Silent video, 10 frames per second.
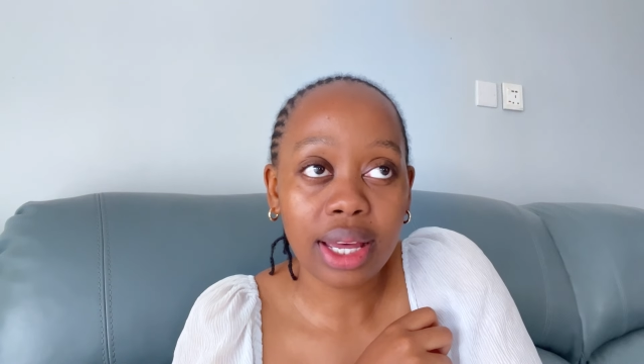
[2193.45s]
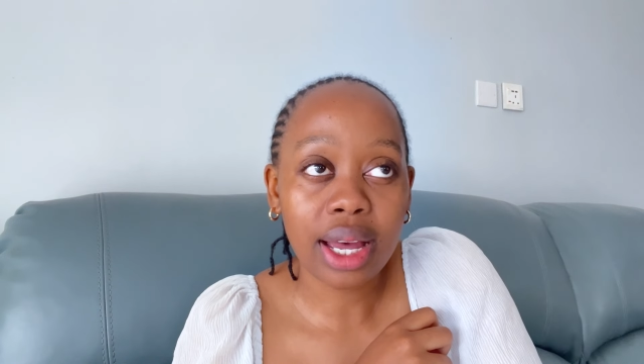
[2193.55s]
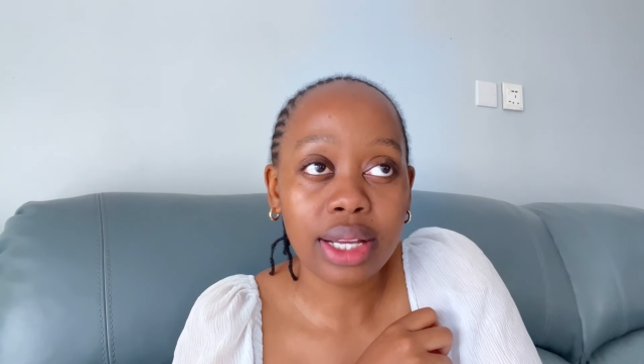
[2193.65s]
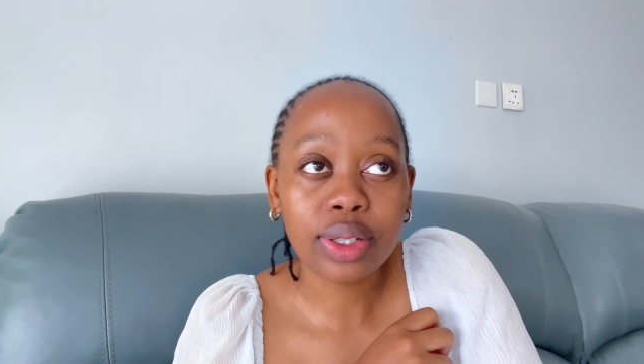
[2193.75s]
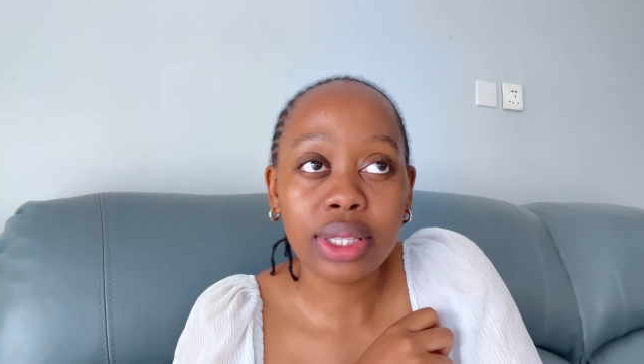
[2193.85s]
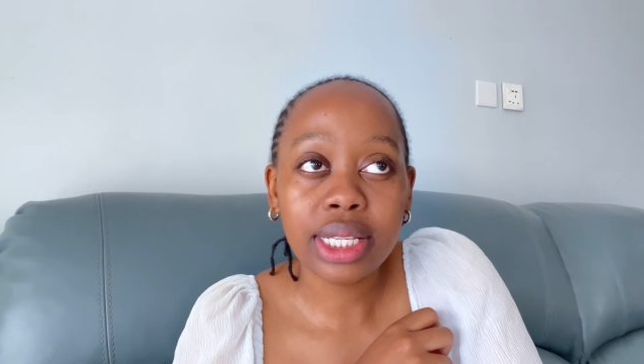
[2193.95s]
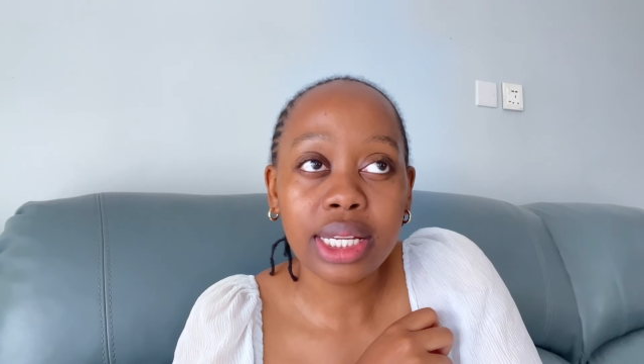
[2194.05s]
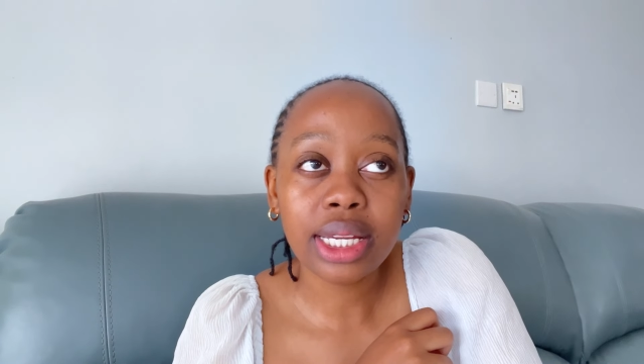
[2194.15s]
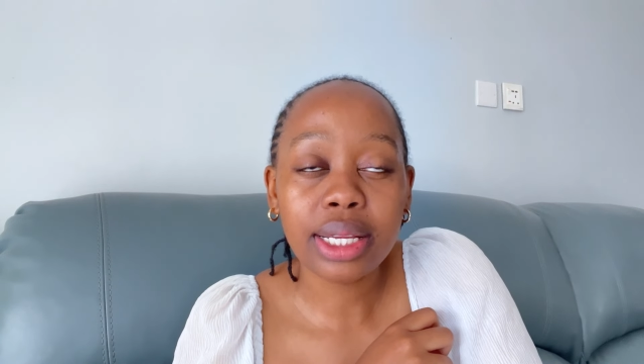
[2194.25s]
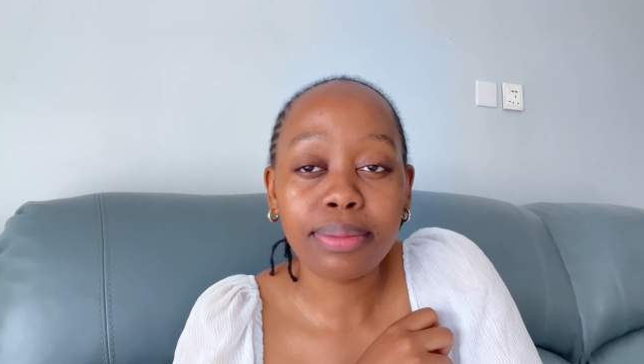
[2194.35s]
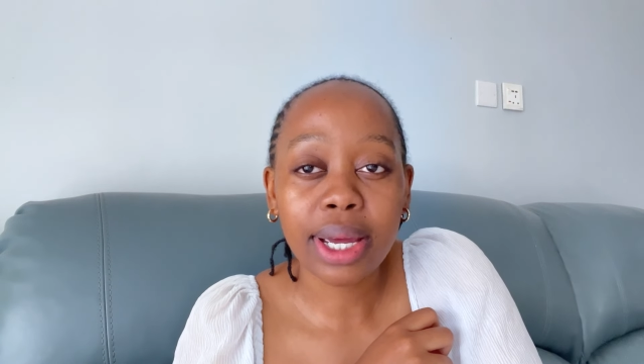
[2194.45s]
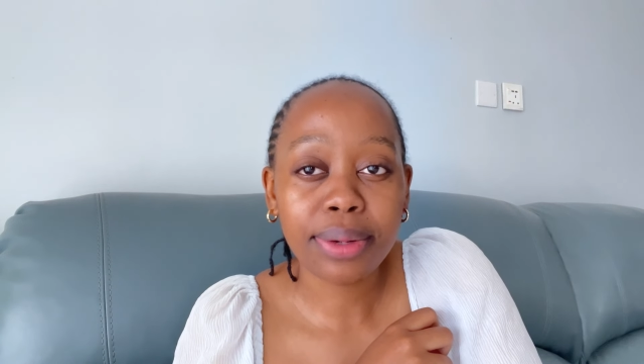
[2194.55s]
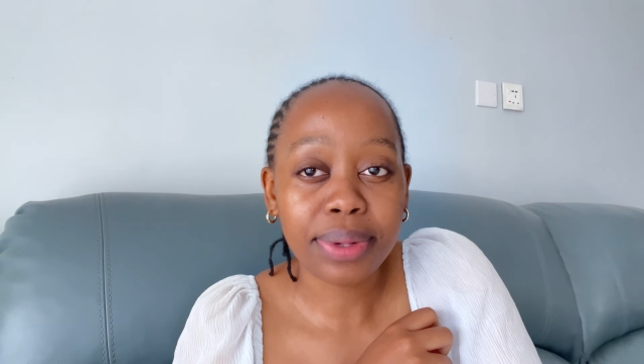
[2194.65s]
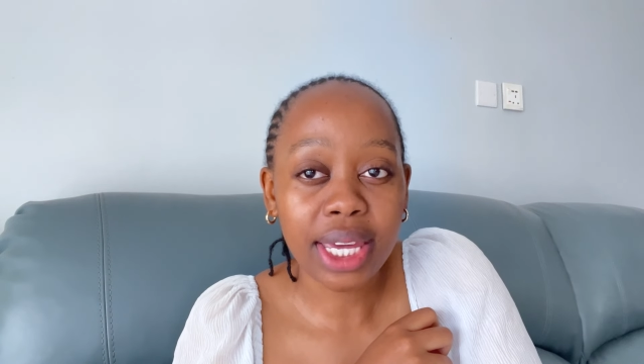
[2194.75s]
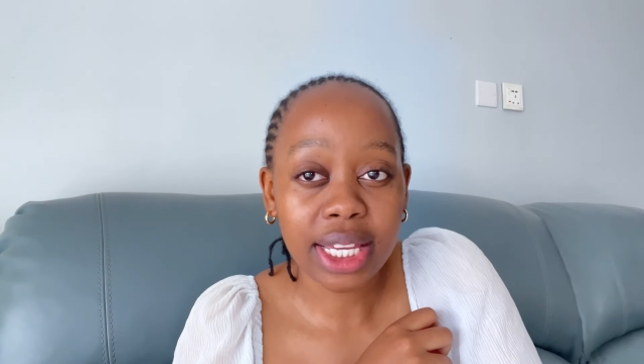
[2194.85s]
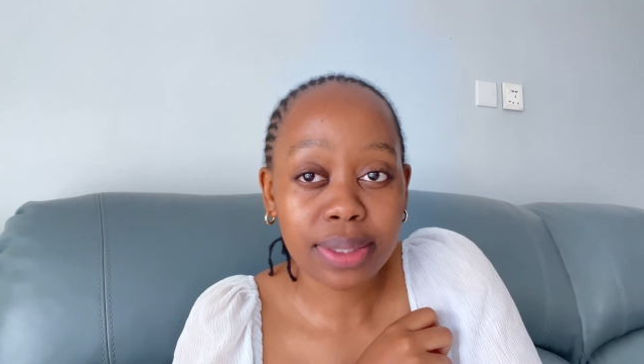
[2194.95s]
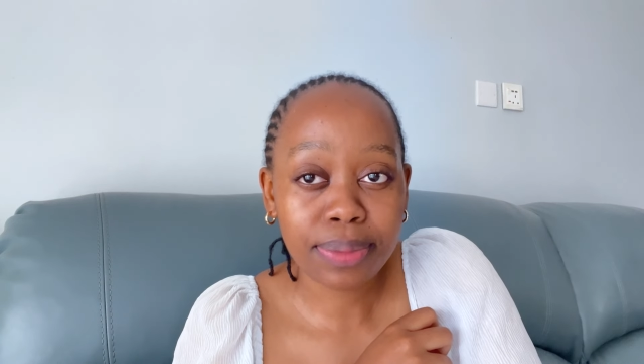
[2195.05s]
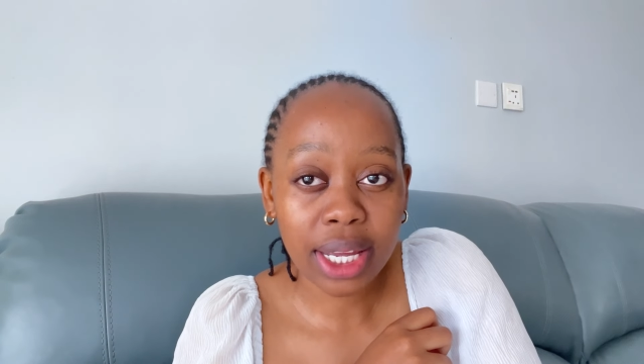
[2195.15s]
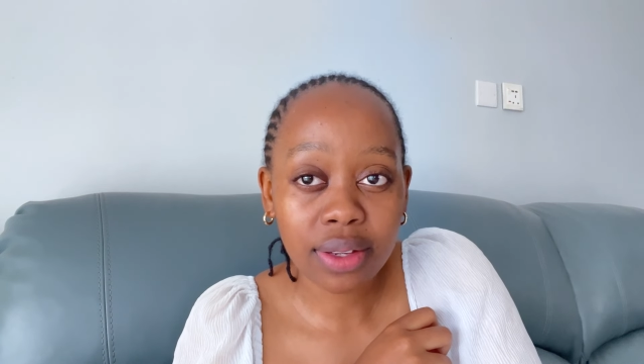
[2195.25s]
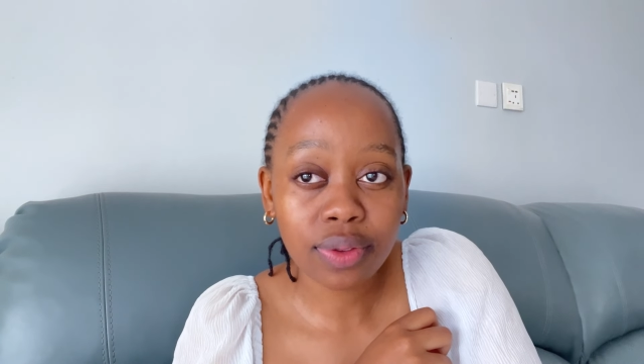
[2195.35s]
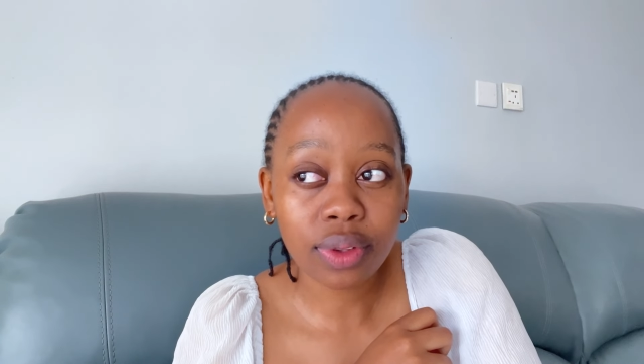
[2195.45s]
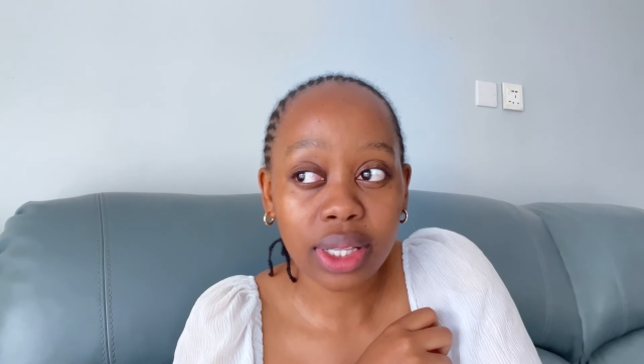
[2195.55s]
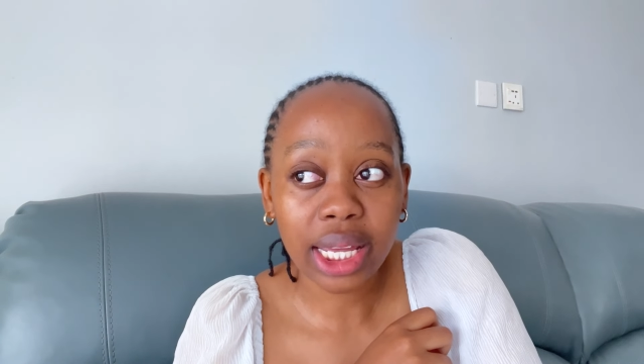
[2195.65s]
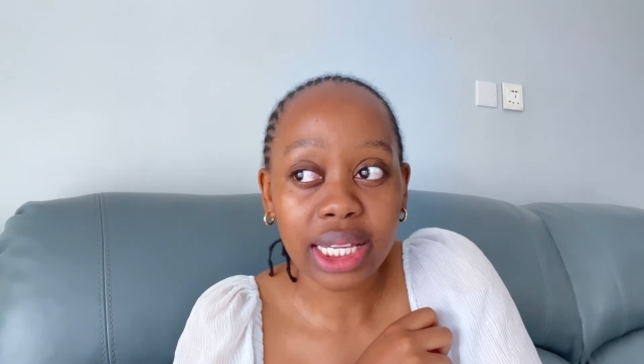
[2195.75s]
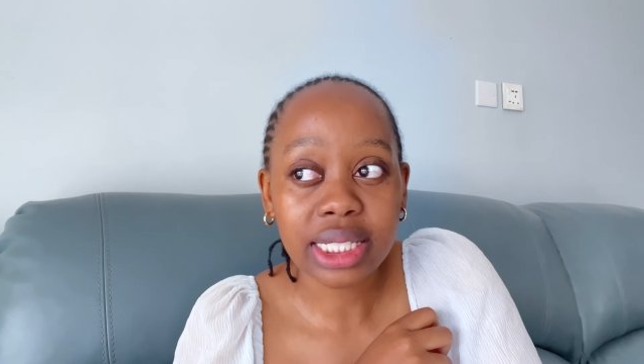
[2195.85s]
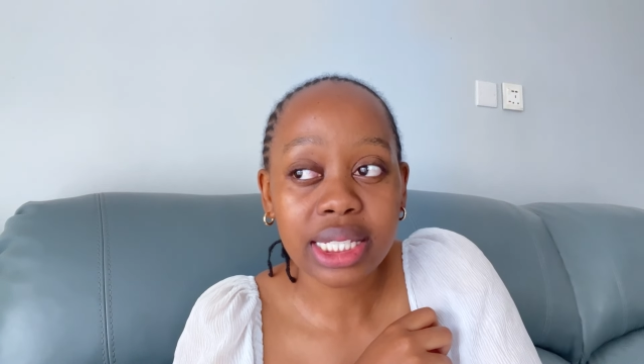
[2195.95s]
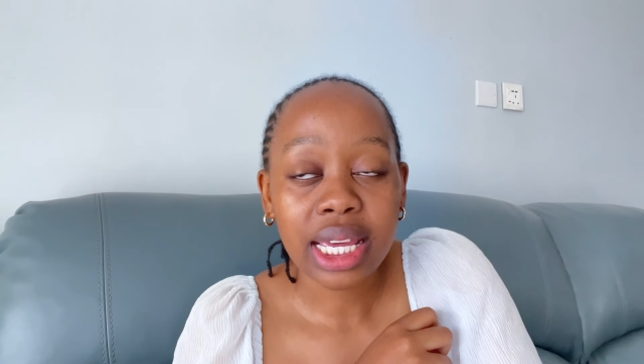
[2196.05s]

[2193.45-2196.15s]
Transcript: I don't think it might be as painful as